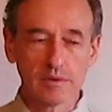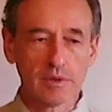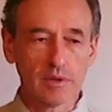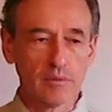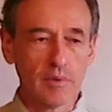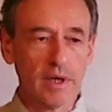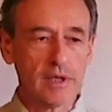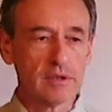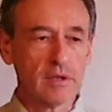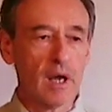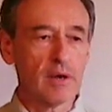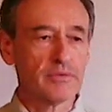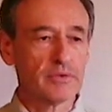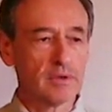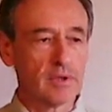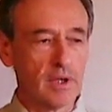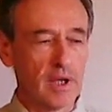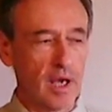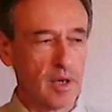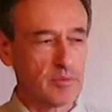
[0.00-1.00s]
quite often,
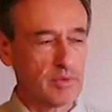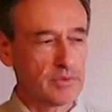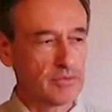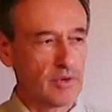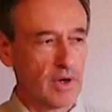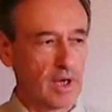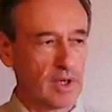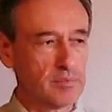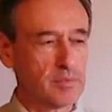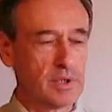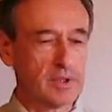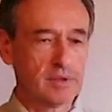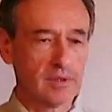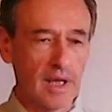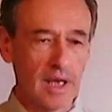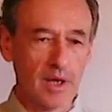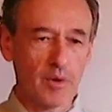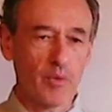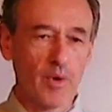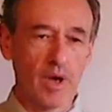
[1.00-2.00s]
I'm afraid, but
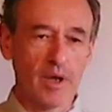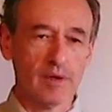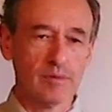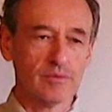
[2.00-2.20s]
anyway,